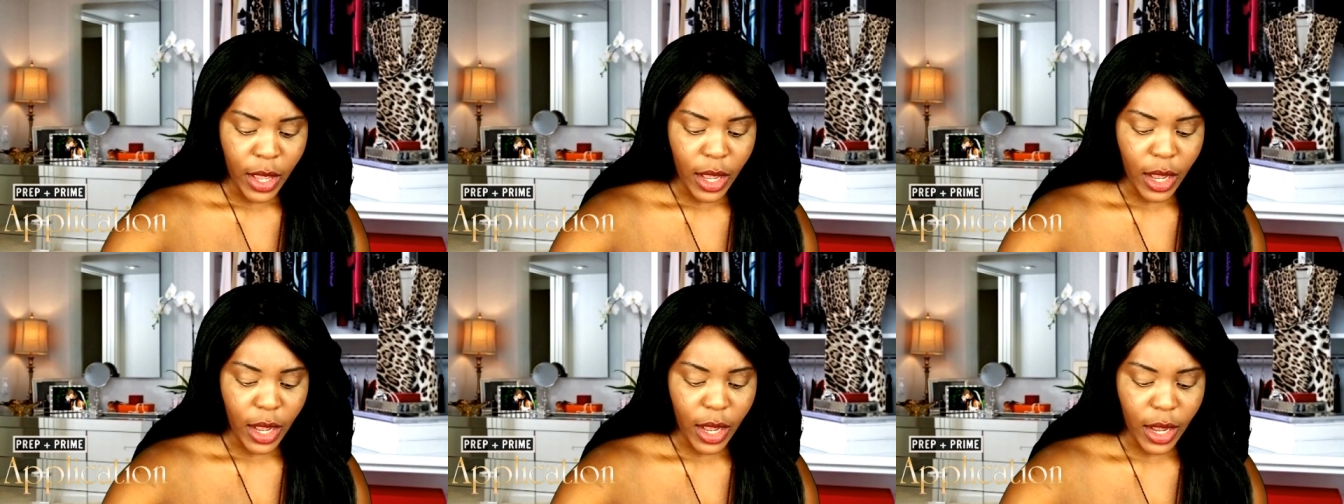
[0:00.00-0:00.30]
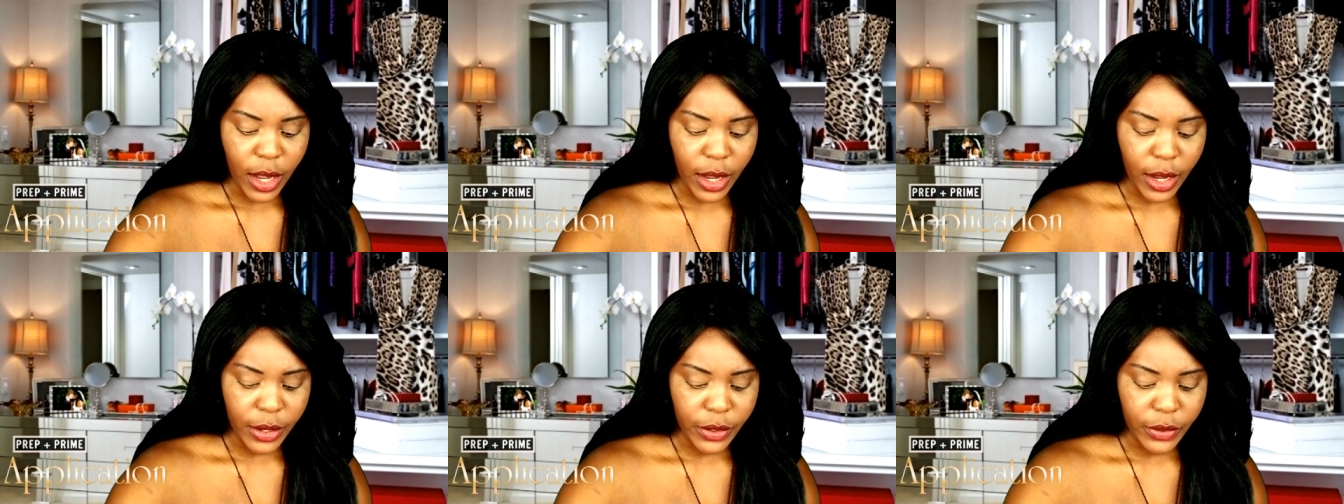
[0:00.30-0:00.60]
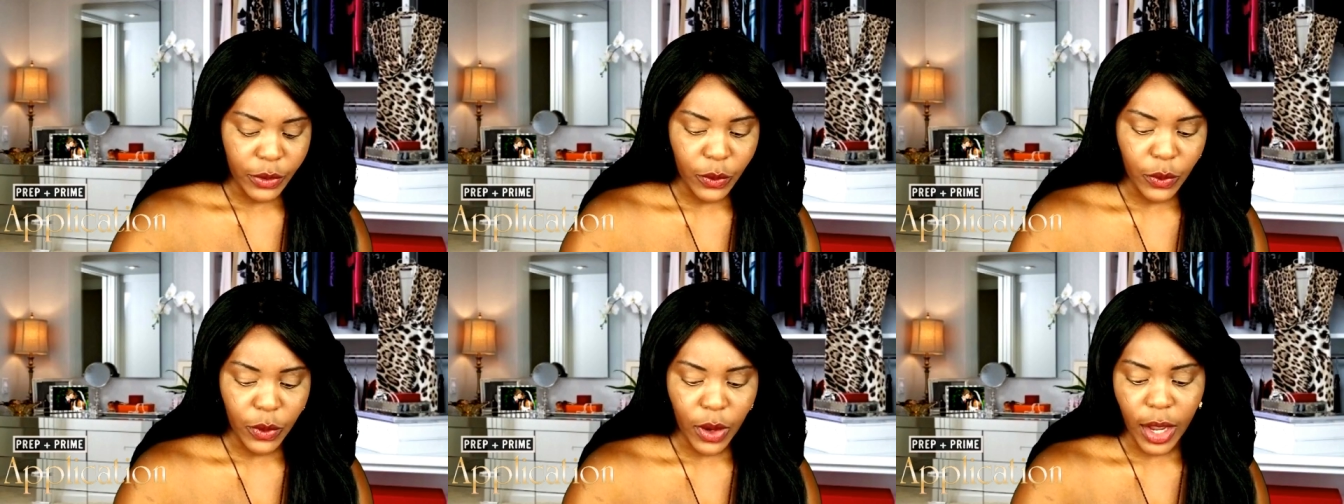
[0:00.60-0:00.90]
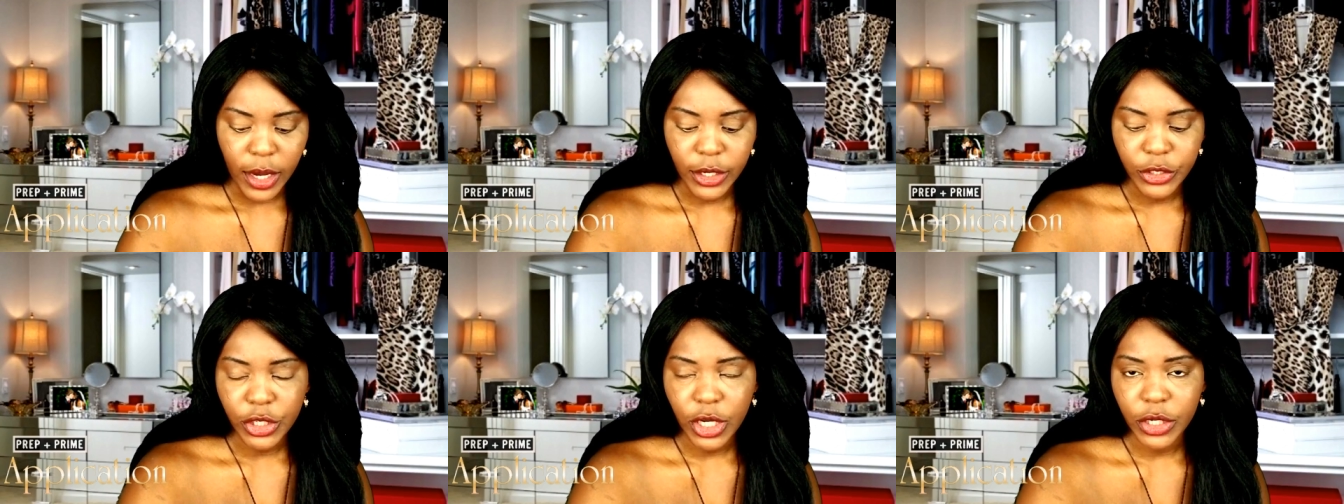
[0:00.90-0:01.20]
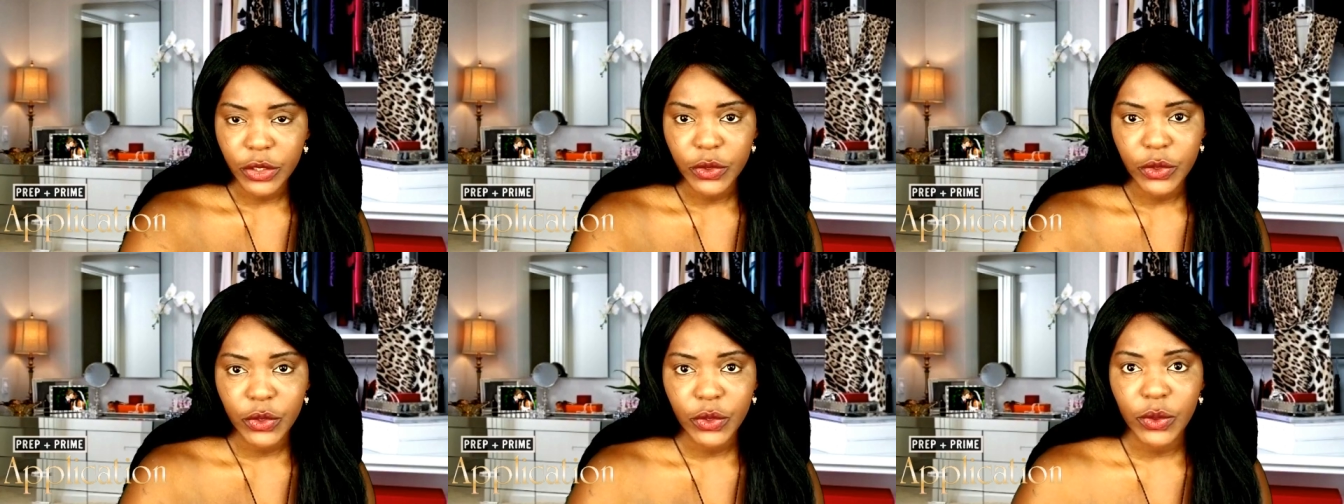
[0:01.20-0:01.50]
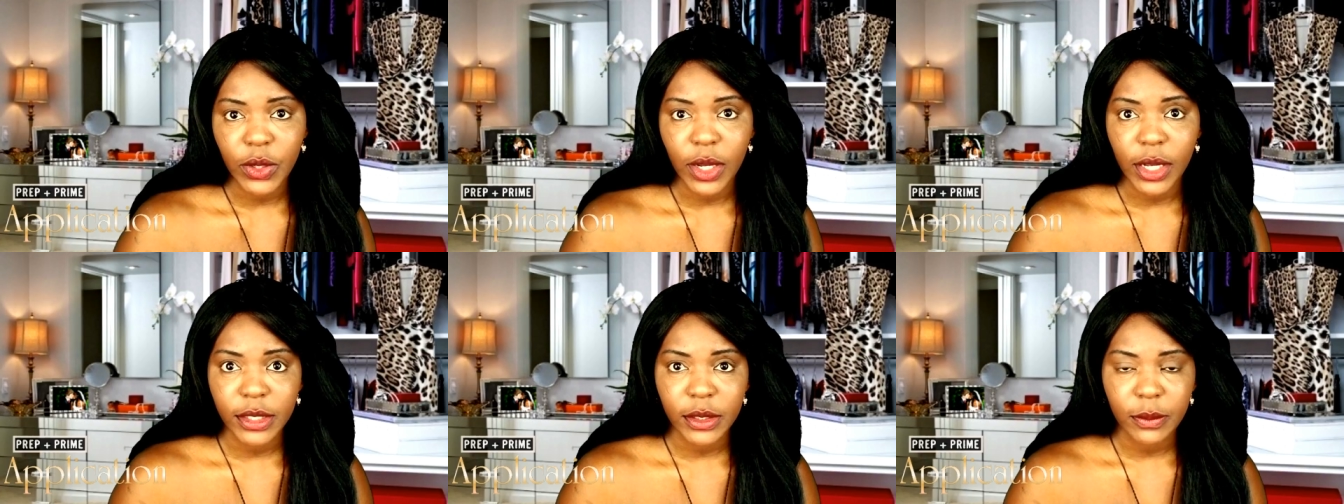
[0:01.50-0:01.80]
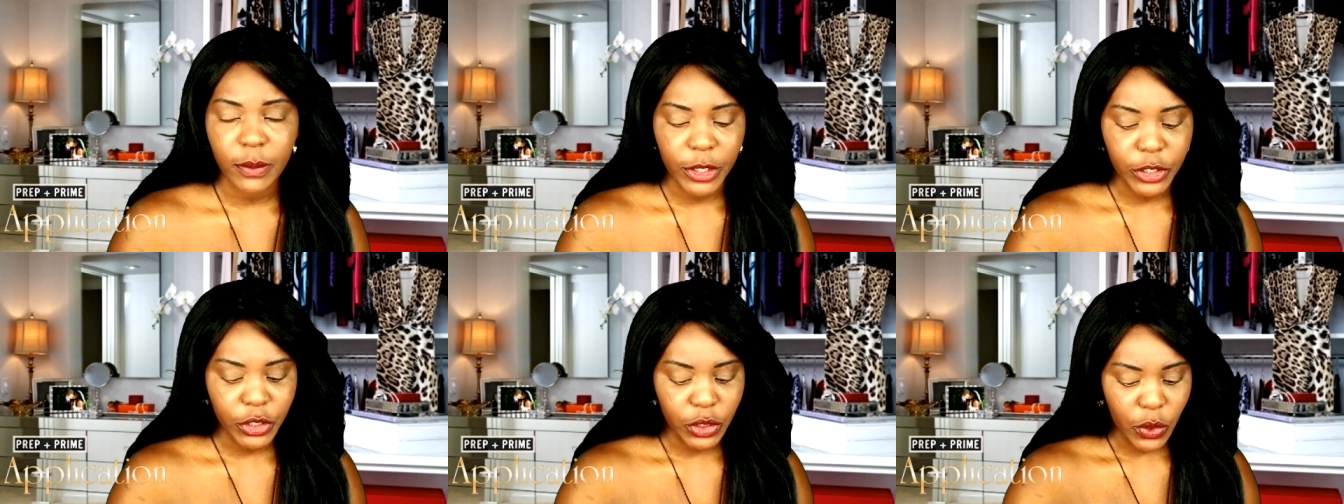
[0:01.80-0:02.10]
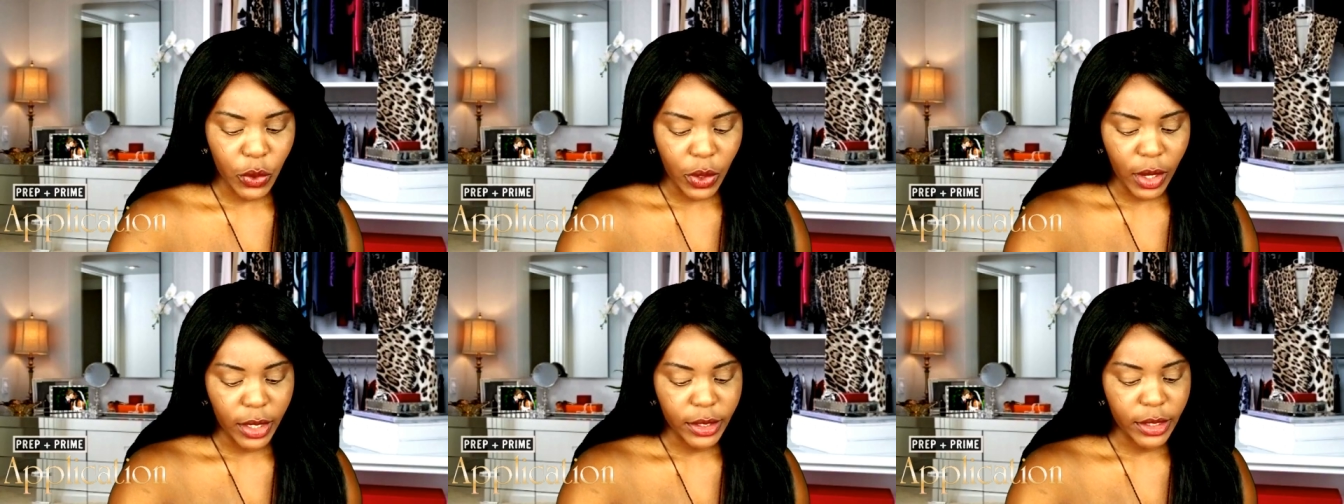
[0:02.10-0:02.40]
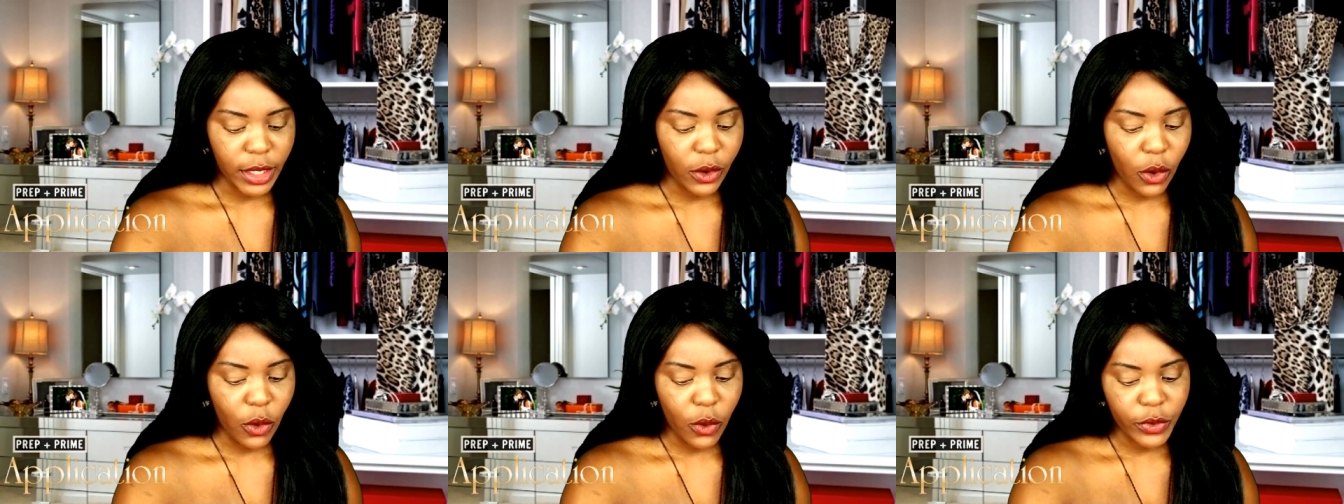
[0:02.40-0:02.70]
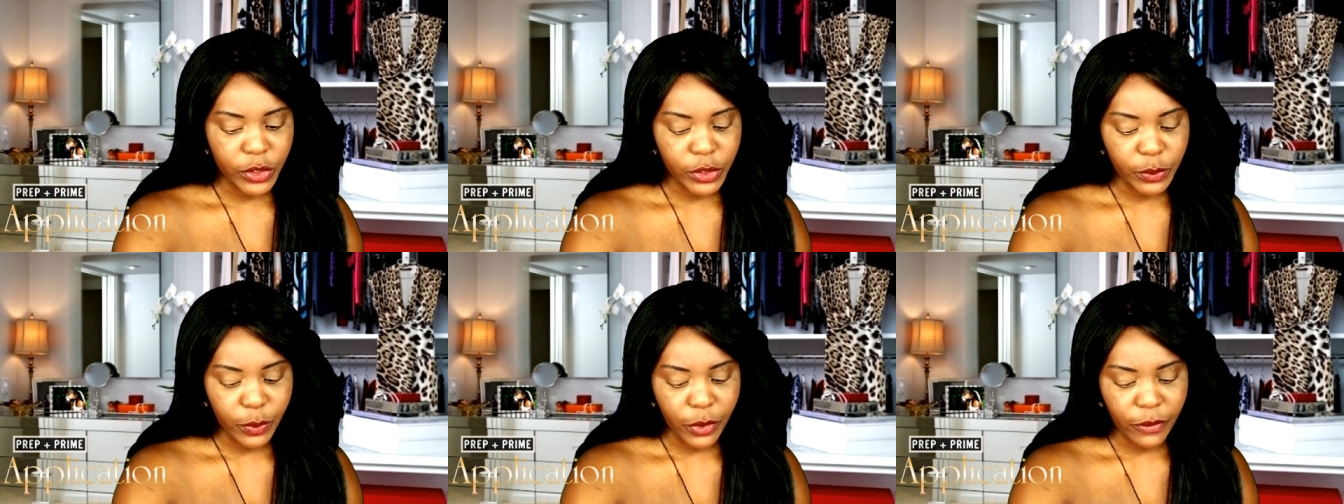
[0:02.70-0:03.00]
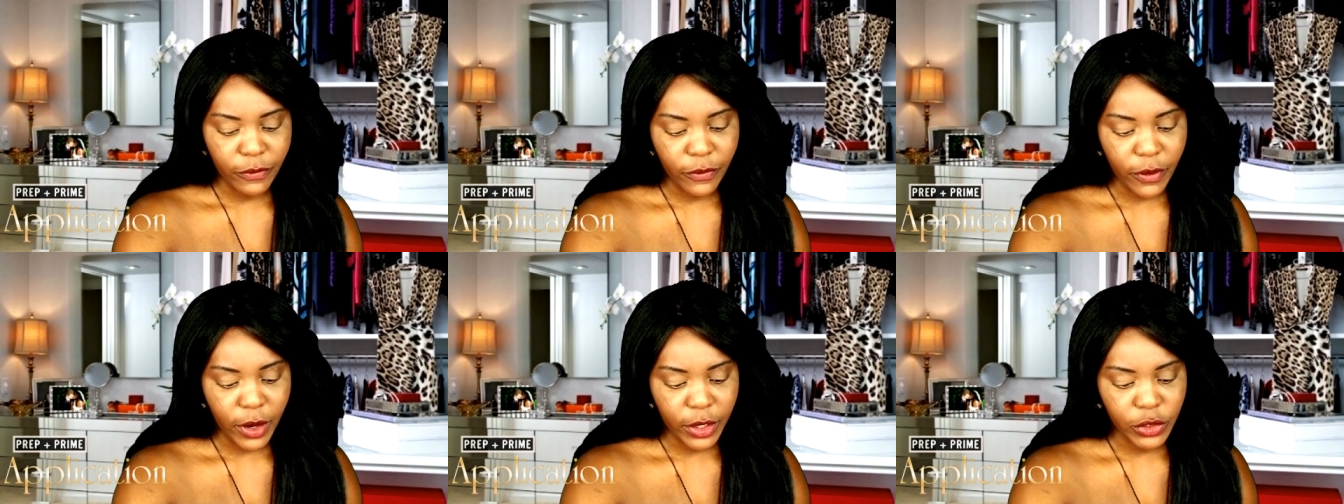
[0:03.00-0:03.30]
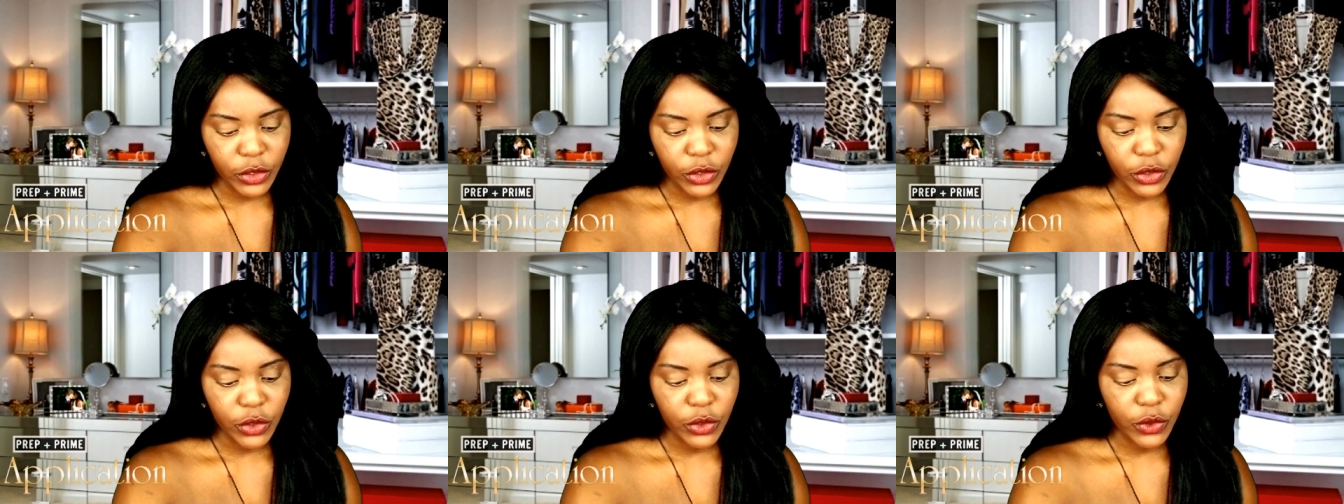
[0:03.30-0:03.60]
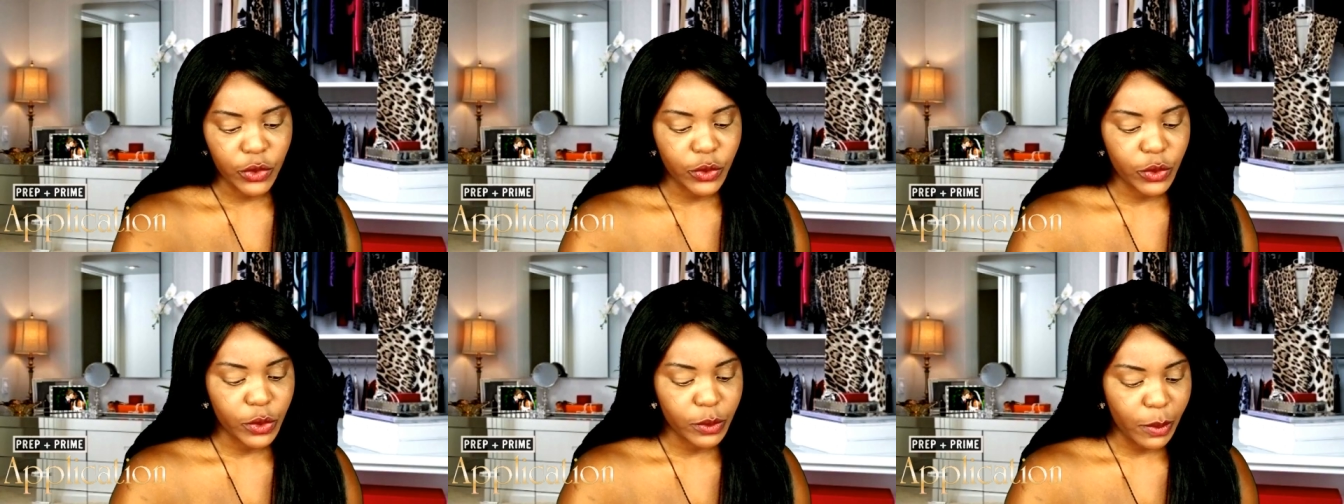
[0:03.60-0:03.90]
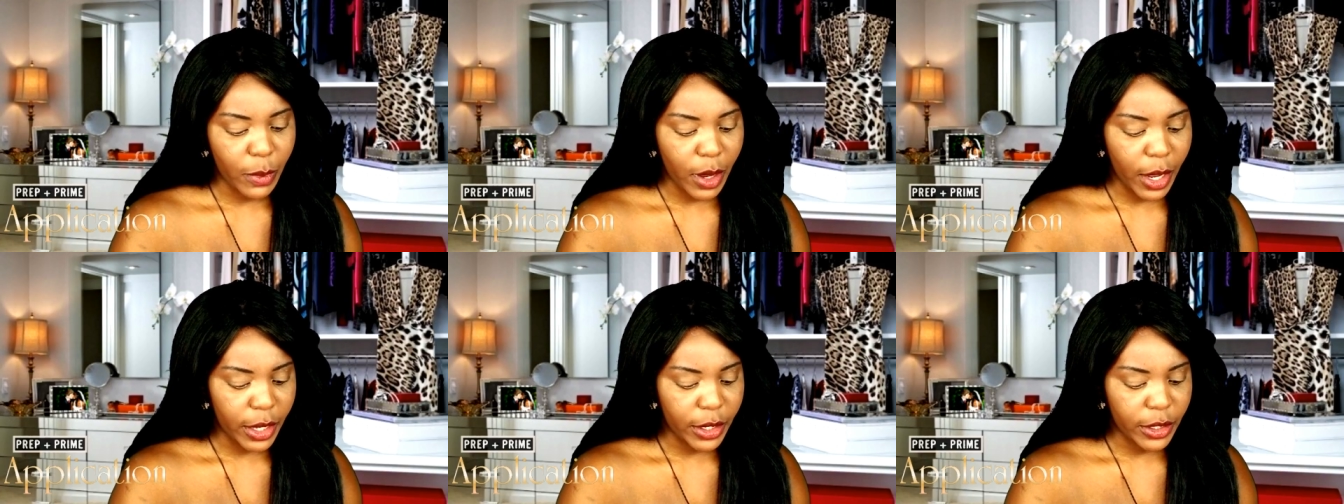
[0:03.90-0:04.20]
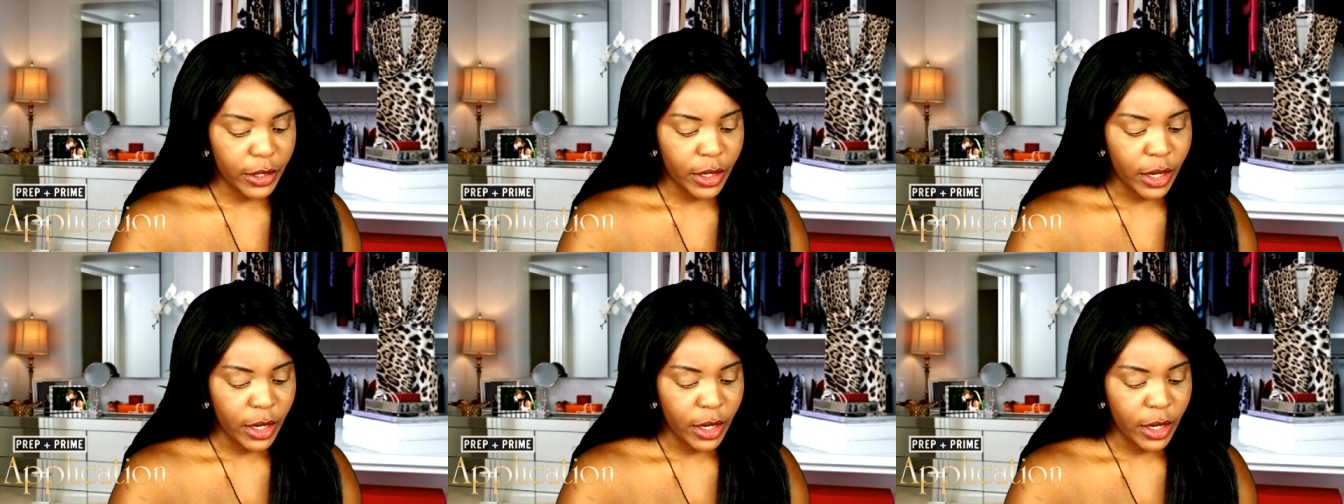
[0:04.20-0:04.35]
uh, your eyeshadows to last much longer and I always prefer to use my